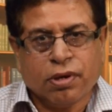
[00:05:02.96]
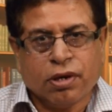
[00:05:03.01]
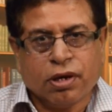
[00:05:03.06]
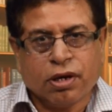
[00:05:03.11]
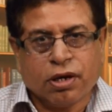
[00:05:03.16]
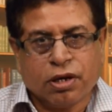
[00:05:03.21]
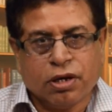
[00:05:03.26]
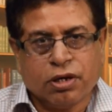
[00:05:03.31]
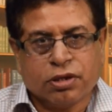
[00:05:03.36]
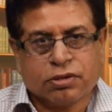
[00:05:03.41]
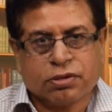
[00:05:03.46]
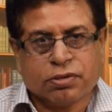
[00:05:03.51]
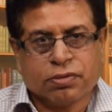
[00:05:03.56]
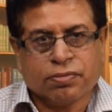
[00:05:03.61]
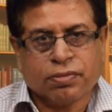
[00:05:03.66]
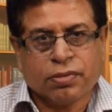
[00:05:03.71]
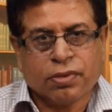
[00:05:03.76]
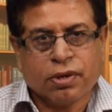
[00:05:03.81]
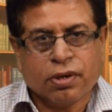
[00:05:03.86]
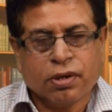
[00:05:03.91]
or list.
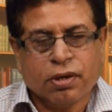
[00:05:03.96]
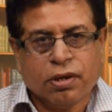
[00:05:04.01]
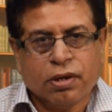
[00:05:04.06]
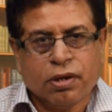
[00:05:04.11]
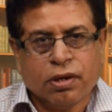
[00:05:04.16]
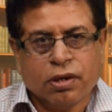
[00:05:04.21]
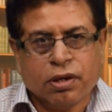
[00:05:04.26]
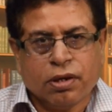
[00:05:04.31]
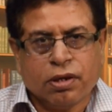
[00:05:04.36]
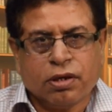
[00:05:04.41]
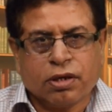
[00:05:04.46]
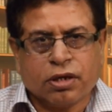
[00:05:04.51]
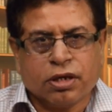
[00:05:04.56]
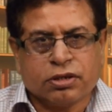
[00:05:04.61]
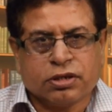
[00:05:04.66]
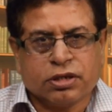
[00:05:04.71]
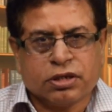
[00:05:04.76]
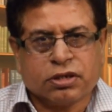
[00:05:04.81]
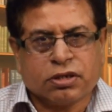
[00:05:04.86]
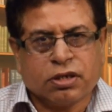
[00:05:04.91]
It
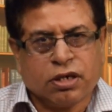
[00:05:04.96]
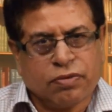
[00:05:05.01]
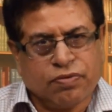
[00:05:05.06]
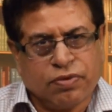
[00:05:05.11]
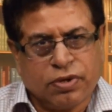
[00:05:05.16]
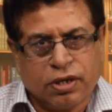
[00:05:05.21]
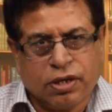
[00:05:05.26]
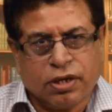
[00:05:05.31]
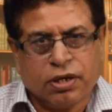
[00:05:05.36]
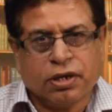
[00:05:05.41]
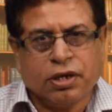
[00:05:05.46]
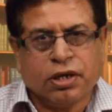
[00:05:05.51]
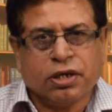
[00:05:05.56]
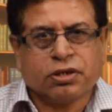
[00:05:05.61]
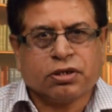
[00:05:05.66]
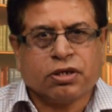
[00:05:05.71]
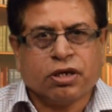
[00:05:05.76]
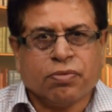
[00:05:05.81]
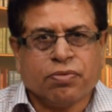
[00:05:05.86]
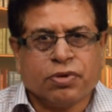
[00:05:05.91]
consists of a
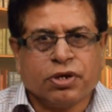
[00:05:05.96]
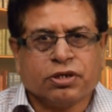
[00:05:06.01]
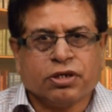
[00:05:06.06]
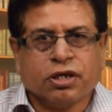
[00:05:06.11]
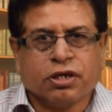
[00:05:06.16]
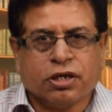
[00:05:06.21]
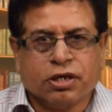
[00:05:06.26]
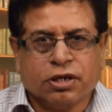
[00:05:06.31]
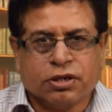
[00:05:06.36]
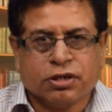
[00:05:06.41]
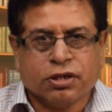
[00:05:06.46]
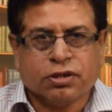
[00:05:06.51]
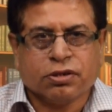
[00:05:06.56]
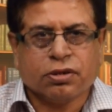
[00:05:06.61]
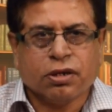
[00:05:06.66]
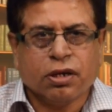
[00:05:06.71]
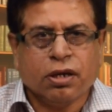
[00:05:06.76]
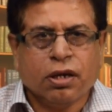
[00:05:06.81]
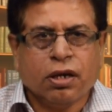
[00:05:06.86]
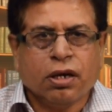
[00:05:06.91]
list of recent
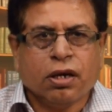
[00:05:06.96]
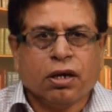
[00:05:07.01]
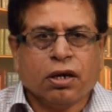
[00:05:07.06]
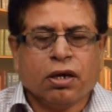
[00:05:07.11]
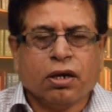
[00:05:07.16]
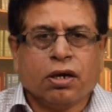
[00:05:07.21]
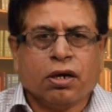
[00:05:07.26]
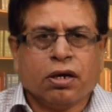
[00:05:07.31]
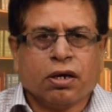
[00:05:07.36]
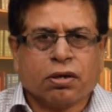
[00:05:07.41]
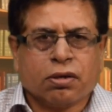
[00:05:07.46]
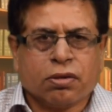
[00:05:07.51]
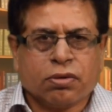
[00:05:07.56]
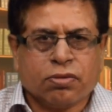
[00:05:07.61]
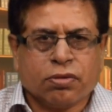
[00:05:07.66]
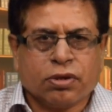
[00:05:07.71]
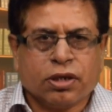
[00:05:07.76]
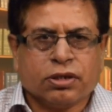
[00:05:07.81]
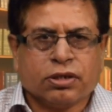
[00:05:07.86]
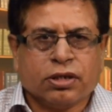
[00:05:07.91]
editions, or
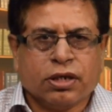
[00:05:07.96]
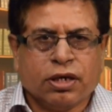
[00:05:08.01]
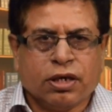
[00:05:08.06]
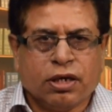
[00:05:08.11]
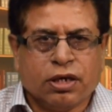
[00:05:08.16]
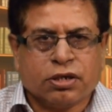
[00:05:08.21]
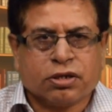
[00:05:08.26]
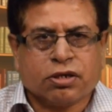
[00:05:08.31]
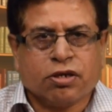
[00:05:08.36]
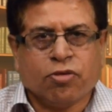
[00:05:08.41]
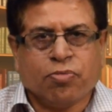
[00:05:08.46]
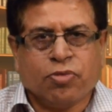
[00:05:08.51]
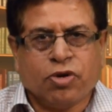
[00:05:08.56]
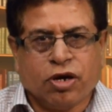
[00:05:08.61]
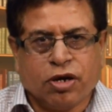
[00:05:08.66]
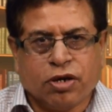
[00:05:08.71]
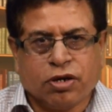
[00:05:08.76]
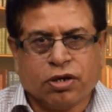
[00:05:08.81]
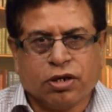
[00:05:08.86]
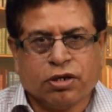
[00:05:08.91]
you can say a list of
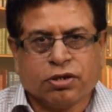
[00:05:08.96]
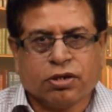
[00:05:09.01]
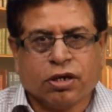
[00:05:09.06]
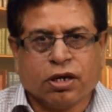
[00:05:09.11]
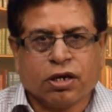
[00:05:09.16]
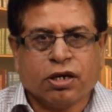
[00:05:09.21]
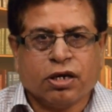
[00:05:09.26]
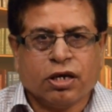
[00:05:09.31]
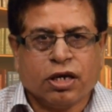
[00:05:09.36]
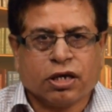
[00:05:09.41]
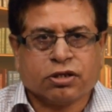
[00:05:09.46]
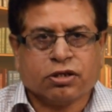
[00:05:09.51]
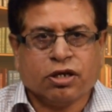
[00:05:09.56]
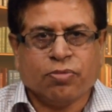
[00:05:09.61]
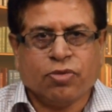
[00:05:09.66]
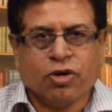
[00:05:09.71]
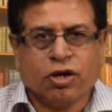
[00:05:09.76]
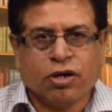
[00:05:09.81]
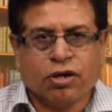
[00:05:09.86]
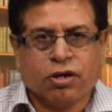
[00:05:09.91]
periodicals or
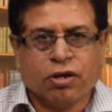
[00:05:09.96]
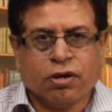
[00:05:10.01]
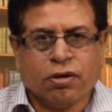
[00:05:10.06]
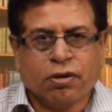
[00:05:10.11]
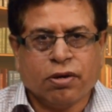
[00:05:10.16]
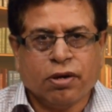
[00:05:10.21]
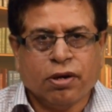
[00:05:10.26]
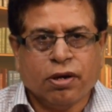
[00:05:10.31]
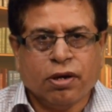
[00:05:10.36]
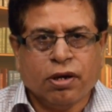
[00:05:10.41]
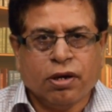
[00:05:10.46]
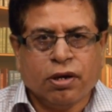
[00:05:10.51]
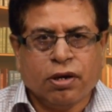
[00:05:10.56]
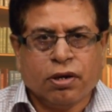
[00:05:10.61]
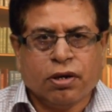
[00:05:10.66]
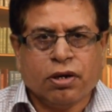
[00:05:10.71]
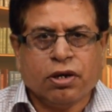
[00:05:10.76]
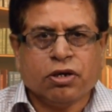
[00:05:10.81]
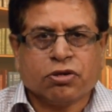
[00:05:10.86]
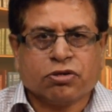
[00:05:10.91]
indexing periodical,
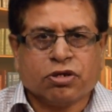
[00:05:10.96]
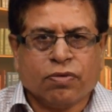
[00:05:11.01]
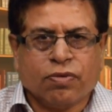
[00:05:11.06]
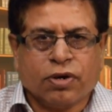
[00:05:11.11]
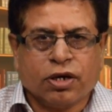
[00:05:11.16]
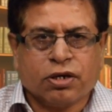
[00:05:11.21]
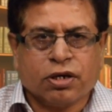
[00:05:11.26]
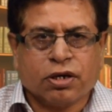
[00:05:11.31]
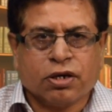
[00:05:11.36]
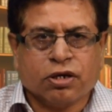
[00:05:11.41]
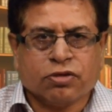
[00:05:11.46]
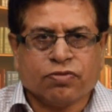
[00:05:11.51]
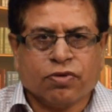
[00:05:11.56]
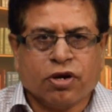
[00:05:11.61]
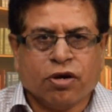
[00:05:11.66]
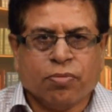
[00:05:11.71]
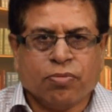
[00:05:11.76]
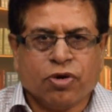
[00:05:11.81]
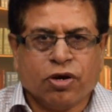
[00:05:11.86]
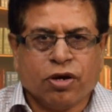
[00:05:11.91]
a list of articles
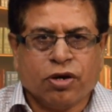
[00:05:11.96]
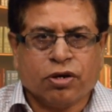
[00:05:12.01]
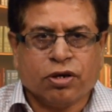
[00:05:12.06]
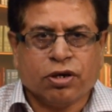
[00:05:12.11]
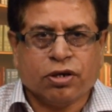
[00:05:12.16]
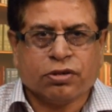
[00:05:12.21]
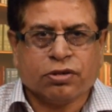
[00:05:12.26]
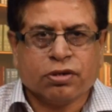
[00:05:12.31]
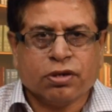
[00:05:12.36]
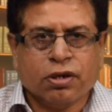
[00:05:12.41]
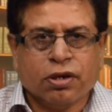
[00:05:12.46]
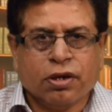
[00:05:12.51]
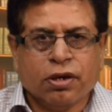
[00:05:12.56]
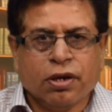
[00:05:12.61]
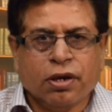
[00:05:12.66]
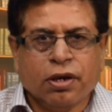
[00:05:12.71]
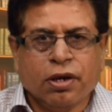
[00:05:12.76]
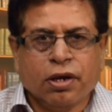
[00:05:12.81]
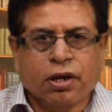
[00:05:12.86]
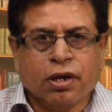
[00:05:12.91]
from periodicals.
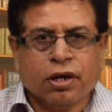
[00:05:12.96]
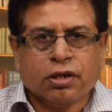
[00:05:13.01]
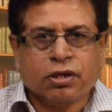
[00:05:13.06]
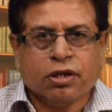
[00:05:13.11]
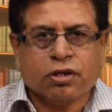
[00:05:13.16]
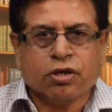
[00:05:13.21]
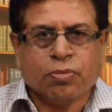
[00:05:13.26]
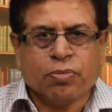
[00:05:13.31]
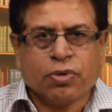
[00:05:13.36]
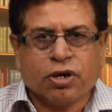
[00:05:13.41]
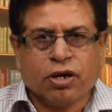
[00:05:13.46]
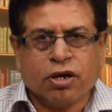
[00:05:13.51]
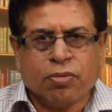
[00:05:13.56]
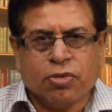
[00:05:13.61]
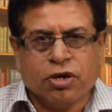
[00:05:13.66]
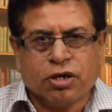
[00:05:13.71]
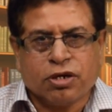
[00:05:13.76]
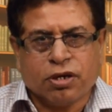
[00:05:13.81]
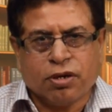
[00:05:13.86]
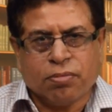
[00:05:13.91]
The typical
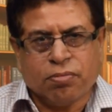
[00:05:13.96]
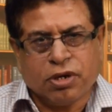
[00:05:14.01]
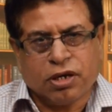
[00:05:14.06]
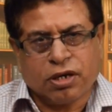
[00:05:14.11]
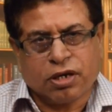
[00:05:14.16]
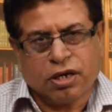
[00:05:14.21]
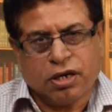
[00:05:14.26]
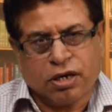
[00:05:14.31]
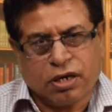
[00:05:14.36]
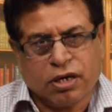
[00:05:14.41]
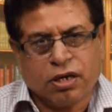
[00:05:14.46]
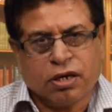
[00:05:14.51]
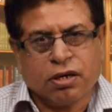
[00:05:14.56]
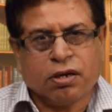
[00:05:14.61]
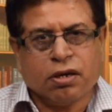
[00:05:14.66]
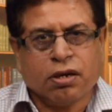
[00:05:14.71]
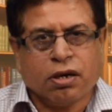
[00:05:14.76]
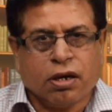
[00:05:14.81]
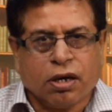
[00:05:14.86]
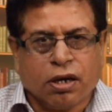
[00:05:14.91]
bulletin may
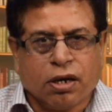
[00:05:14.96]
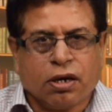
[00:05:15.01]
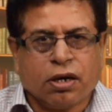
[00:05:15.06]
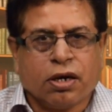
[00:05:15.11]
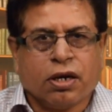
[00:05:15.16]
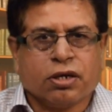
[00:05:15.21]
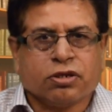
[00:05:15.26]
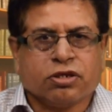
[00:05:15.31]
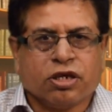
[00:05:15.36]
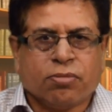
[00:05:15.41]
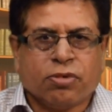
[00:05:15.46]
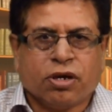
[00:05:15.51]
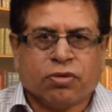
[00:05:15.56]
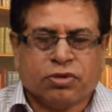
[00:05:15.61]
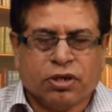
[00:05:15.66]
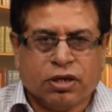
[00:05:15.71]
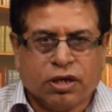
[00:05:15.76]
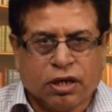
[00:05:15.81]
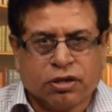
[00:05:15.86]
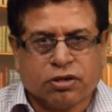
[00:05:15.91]
contain all or some
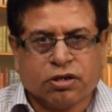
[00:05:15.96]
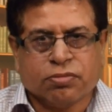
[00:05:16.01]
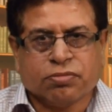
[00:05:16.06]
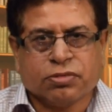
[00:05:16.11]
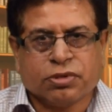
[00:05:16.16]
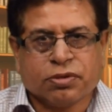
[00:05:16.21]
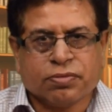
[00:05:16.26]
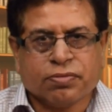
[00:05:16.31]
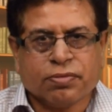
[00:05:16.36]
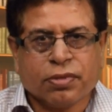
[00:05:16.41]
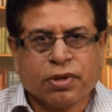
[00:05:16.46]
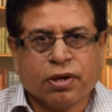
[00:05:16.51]
of the items,